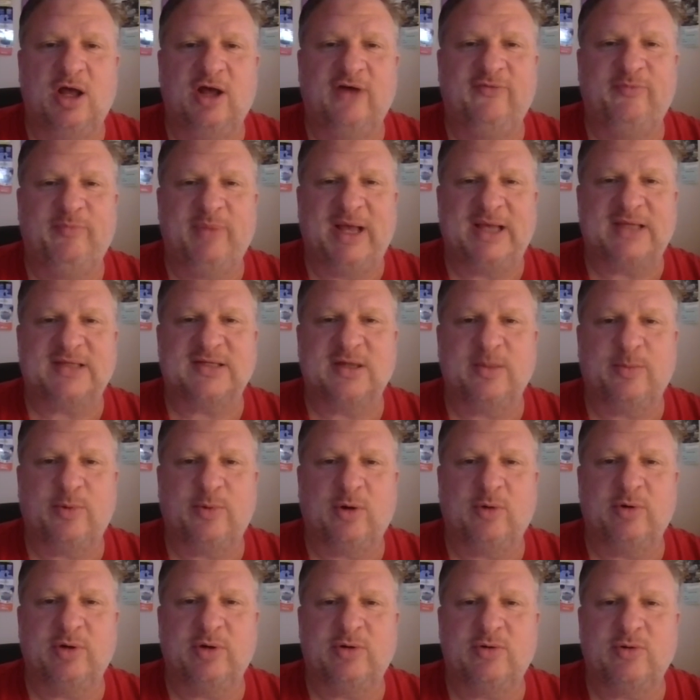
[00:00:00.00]
of
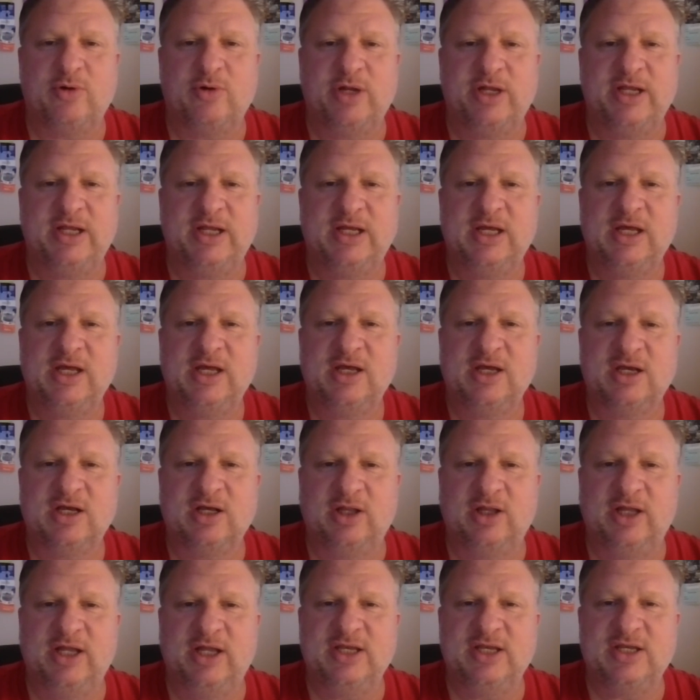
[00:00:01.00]
Basketball Recruiting,
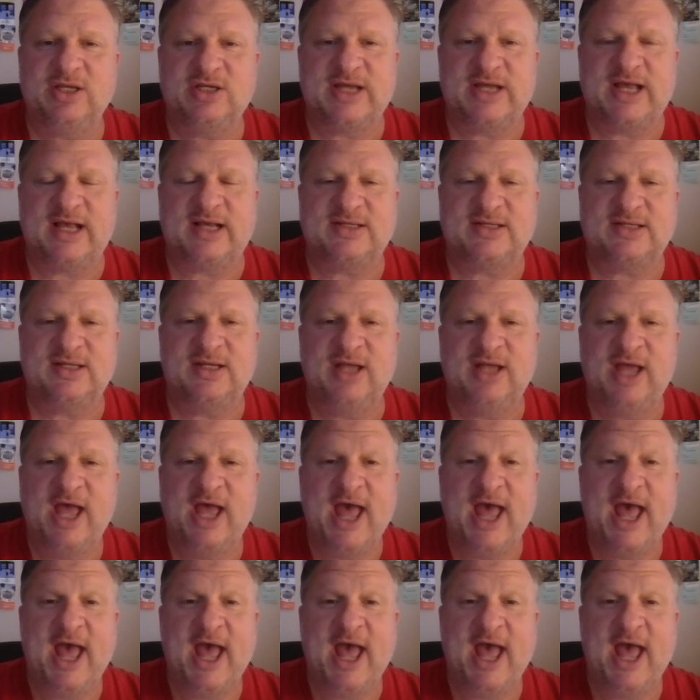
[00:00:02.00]
Clint Jackson.